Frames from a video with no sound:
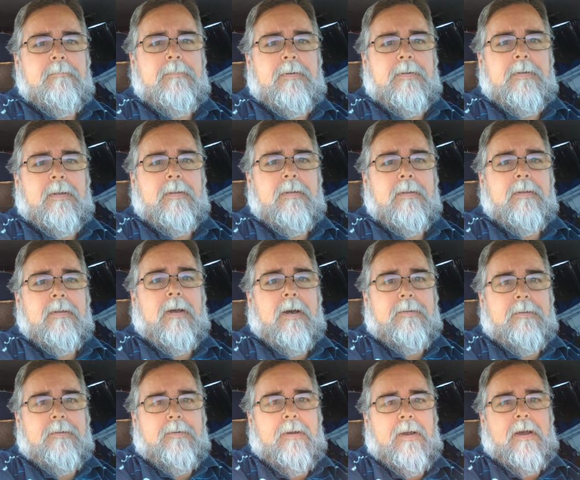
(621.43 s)
But
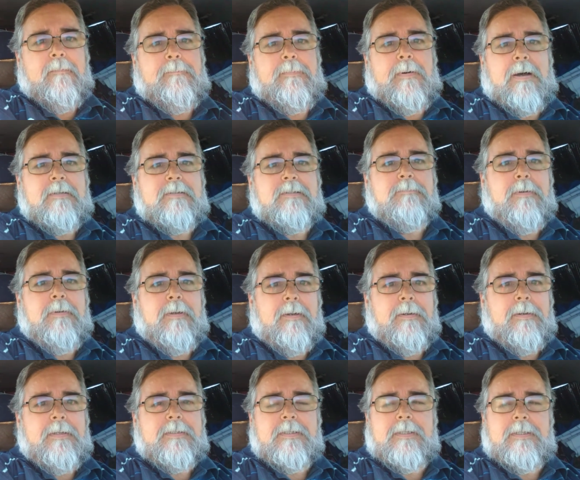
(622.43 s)
I do have
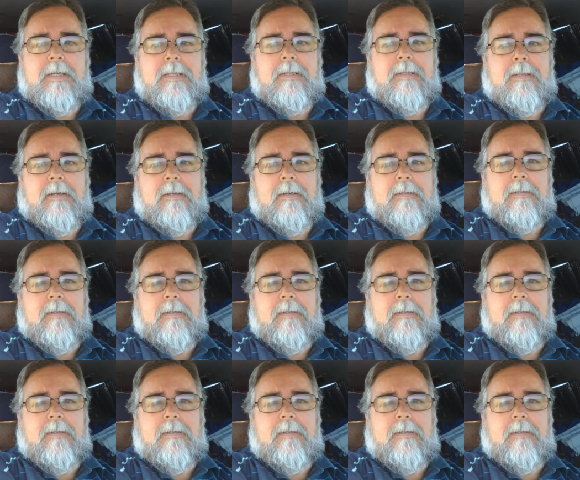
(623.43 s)
possibilities of getting